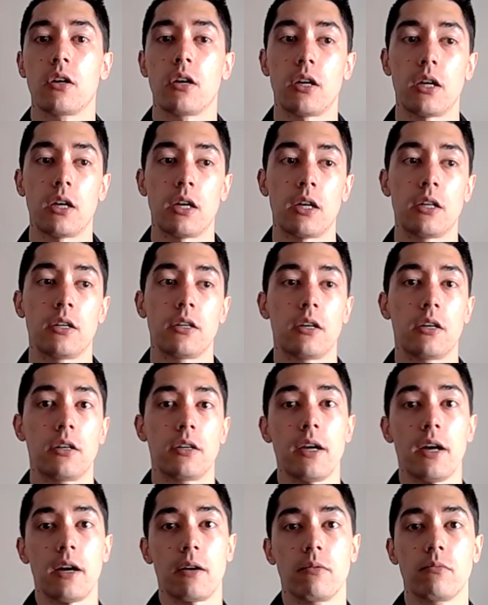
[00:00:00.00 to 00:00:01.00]
And
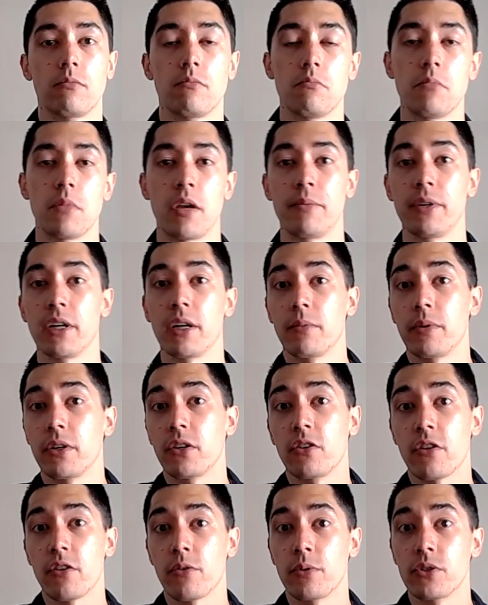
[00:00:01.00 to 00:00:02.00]
yeah, maybe I'll make
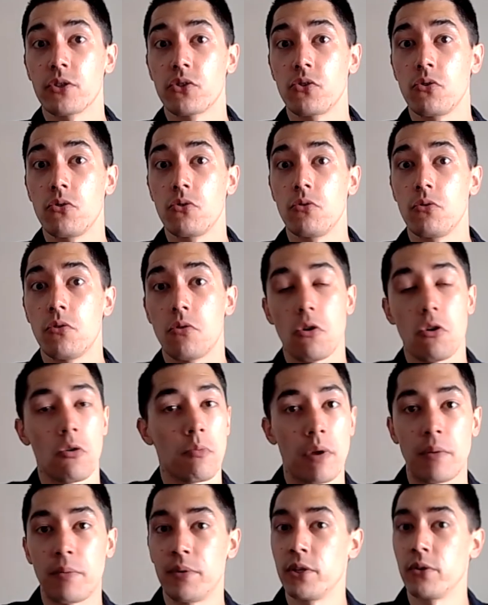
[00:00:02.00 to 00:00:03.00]
another one soon, or
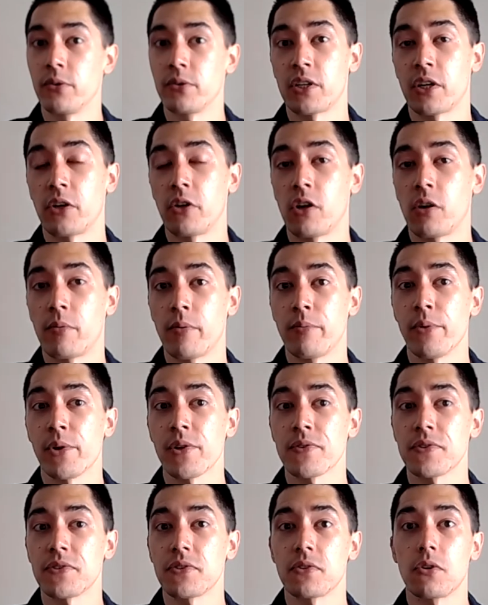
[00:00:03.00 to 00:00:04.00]
maybe it'll take a couple
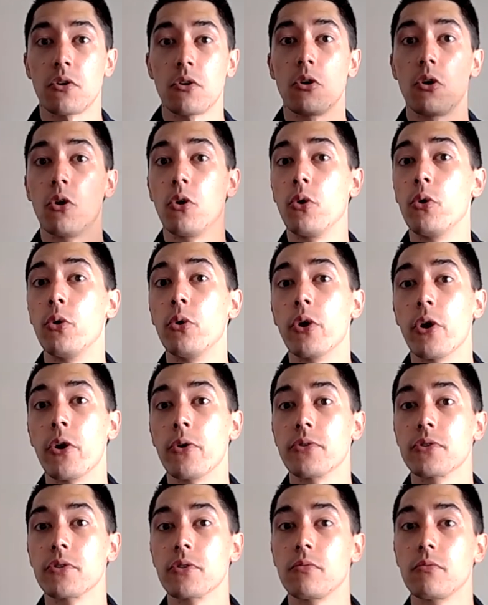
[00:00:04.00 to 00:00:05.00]
months. Who
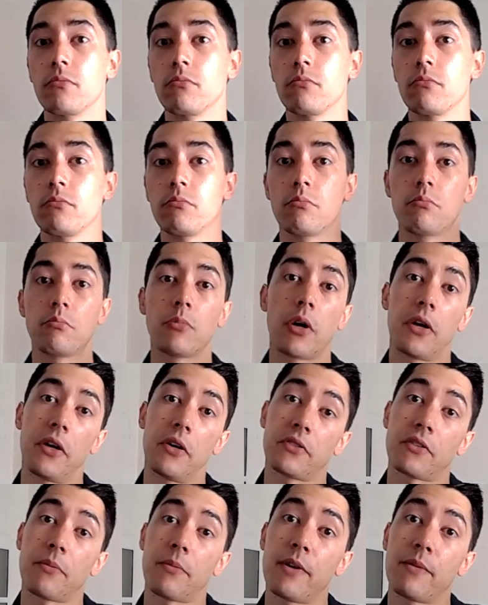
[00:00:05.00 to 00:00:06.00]
knows? But
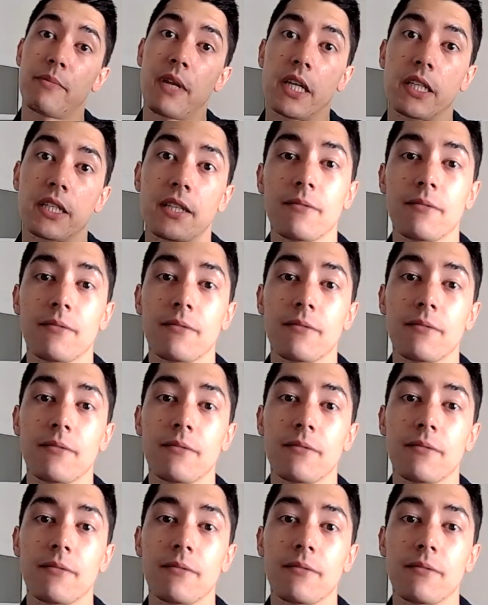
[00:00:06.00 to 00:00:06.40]
here's an update.